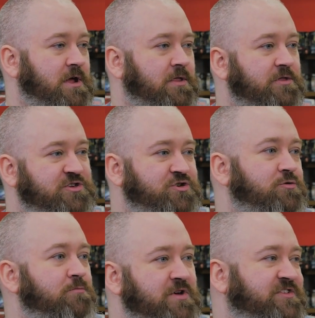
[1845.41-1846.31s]
that you
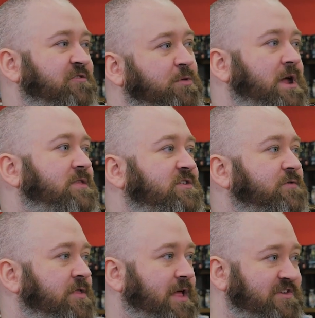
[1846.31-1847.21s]
must have played this
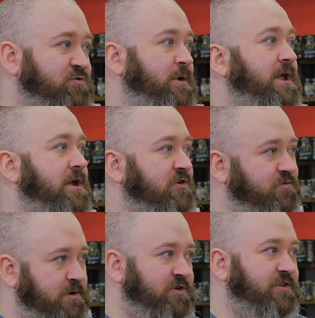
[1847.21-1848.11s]
for the last 20 years
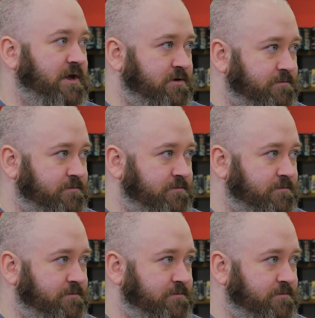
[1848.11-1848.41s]
to understand.